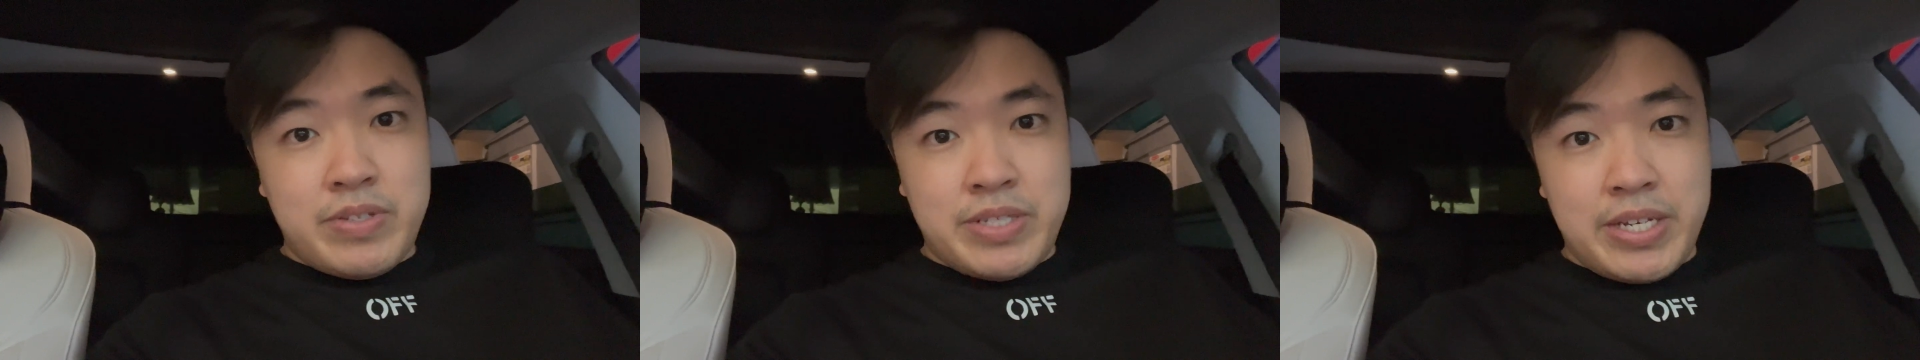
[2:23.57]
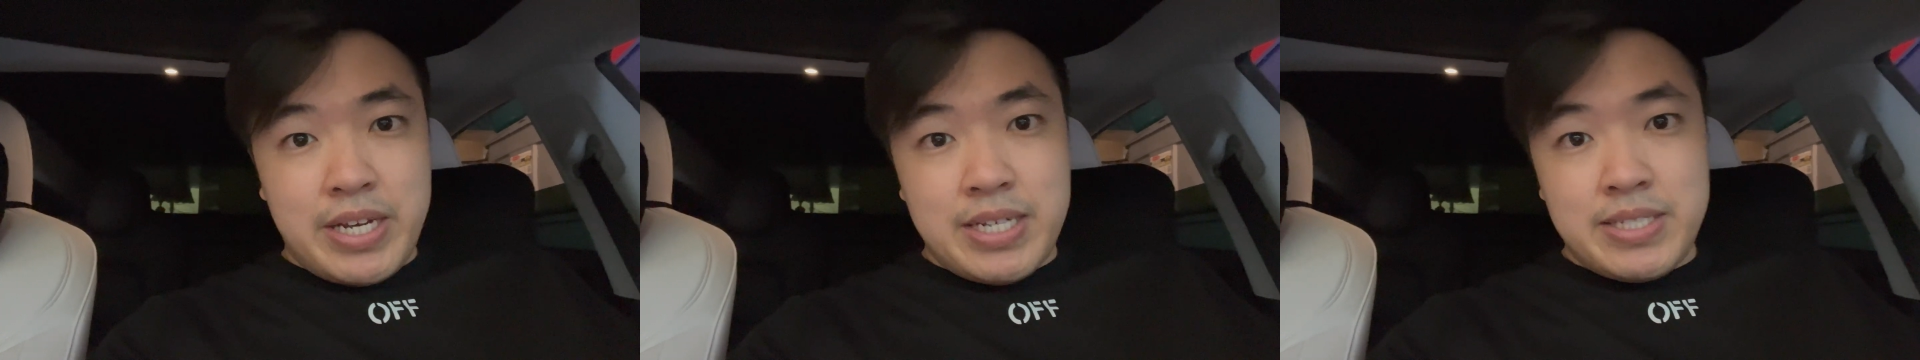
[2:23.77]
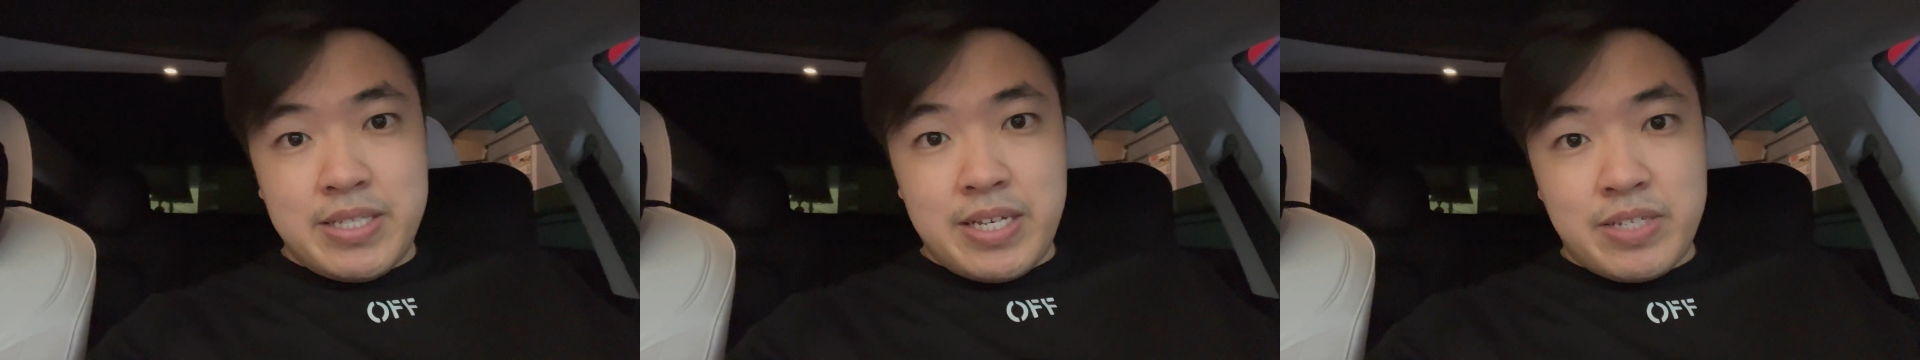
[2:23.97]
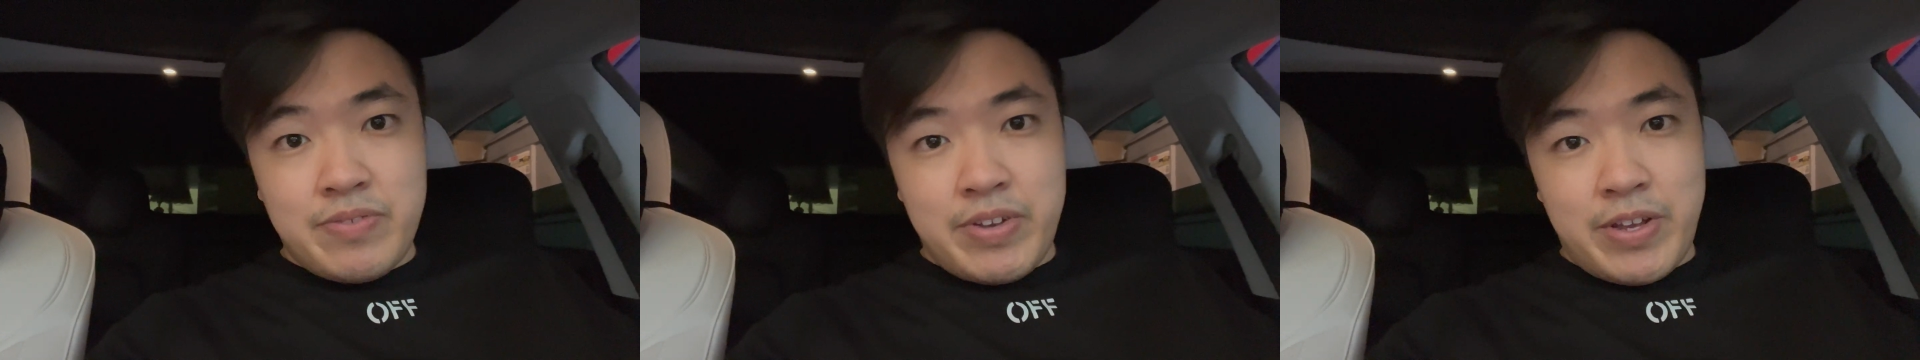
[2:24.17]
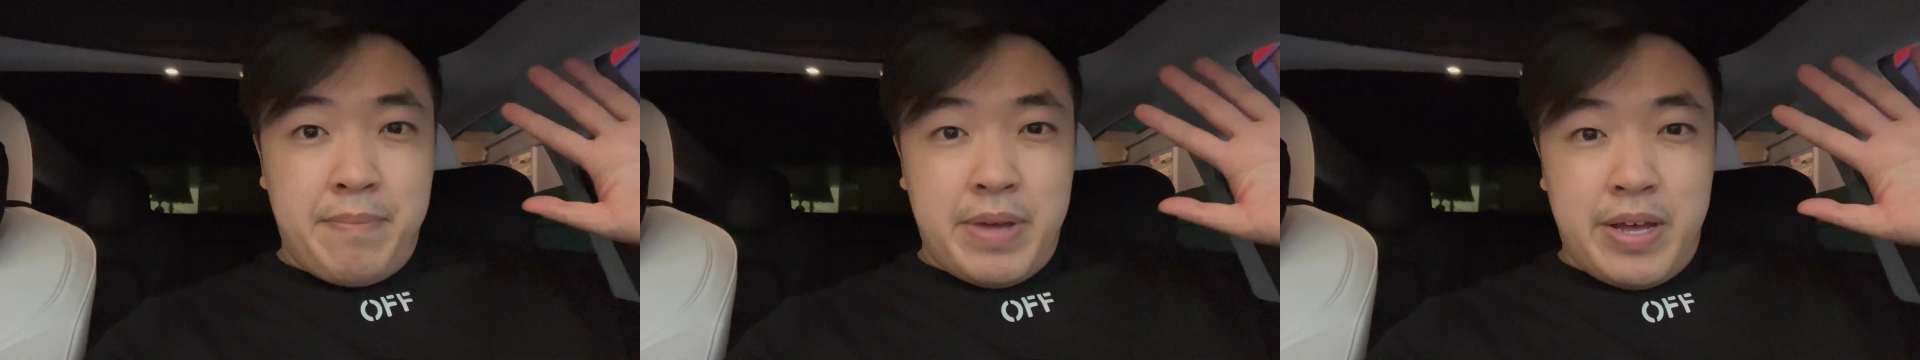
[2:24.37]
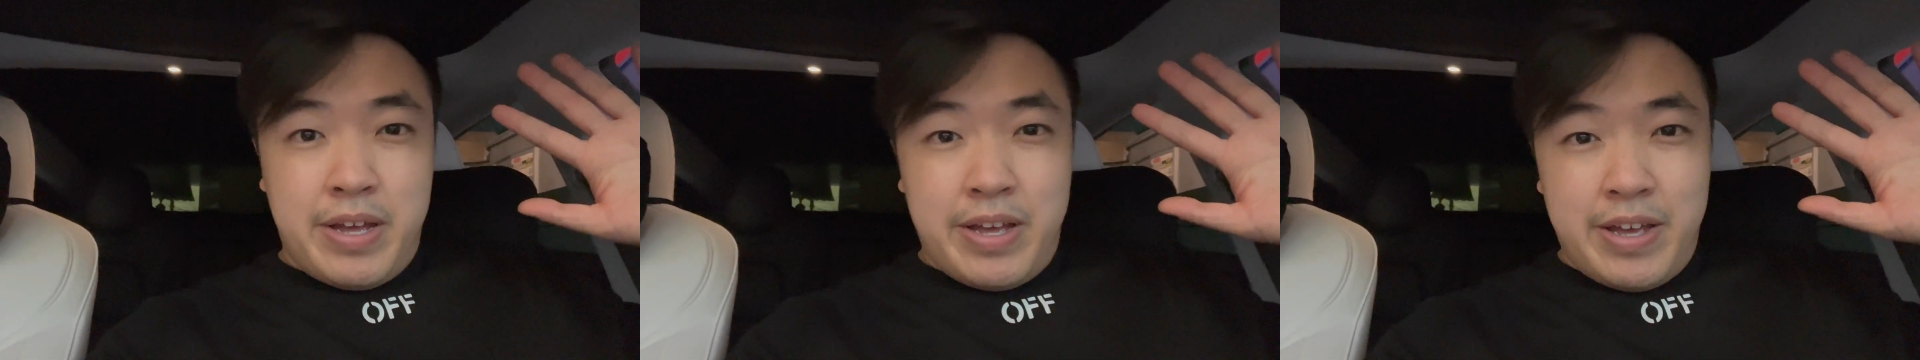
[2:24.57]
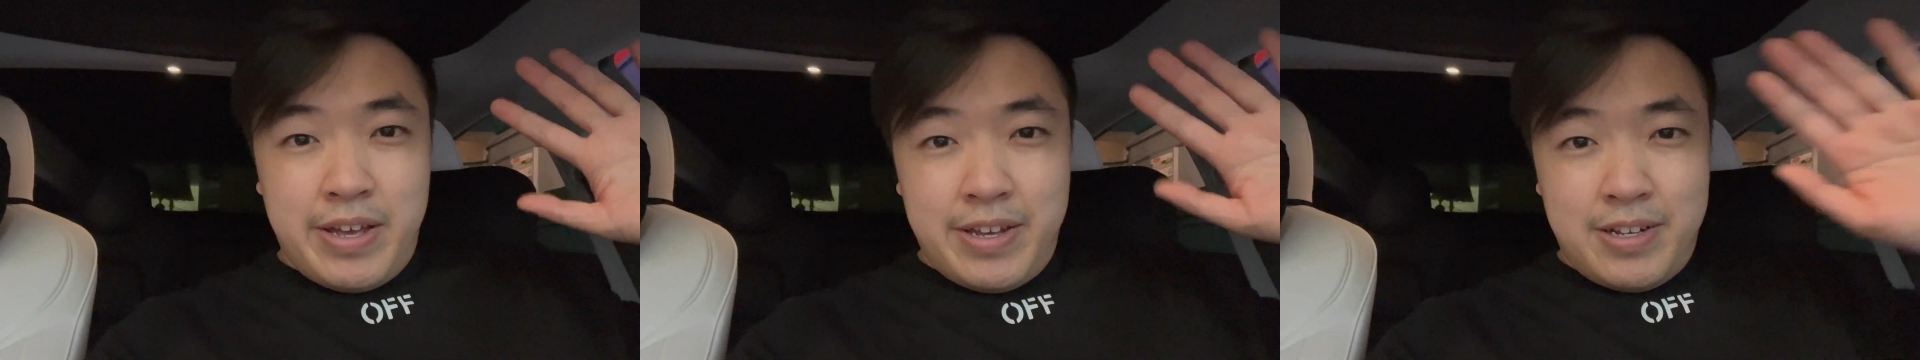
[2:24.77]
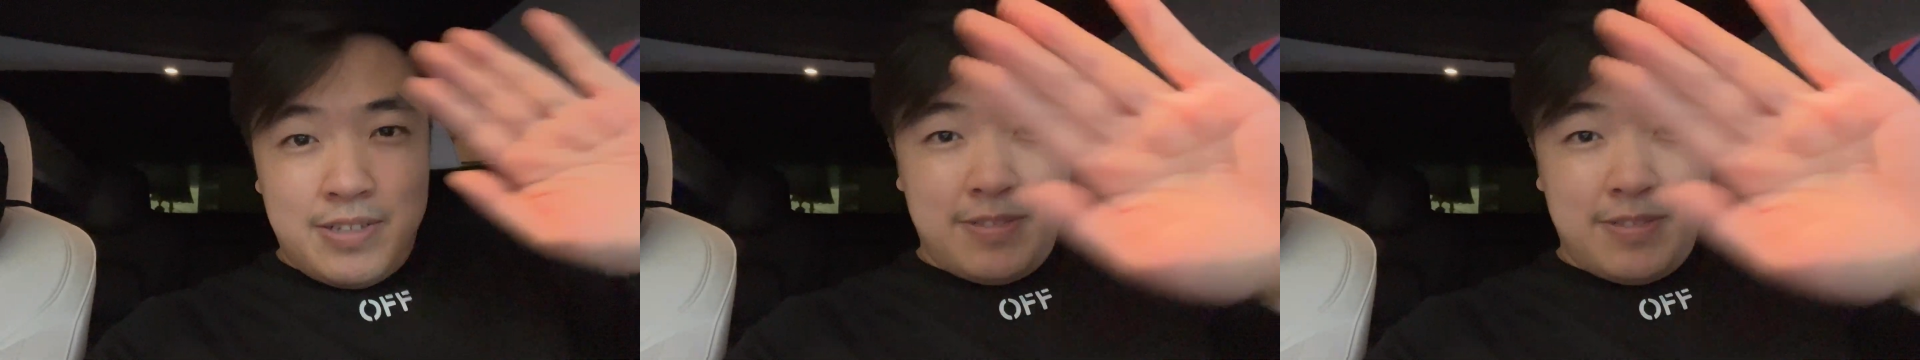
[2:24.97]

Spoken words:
See you guys in the next video. Bye.